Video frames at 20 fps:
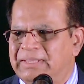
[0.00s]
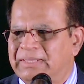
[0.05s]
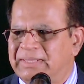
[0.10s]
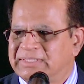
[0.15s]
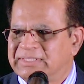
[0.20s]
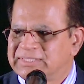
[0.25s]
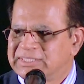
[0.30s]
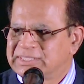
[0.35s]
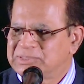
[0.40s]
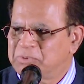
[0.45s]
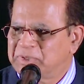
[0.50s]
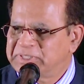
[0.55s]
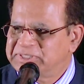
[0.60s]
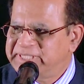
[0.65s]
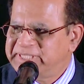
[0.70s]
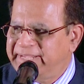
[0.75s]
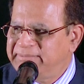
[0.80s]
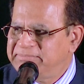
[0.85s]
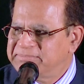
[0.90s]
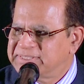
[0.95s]
This is what
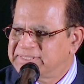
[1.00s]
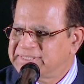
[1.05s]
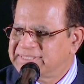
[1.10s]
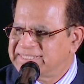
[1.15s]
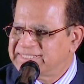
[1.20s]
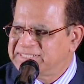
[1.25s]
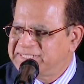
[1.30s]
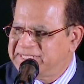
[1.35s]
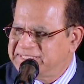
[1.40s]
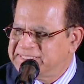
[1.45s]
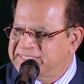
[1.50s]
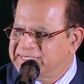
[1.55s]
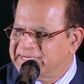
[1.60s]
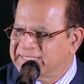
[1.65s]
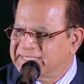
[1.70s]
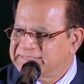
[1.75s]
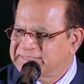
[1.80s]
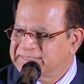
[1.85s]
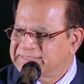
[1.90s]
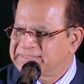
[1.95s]
James is teaching
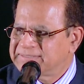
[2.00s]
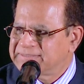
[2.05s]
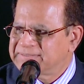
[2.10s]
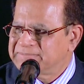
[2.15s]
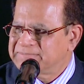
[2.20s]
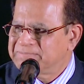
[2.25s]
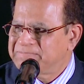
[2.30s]
us.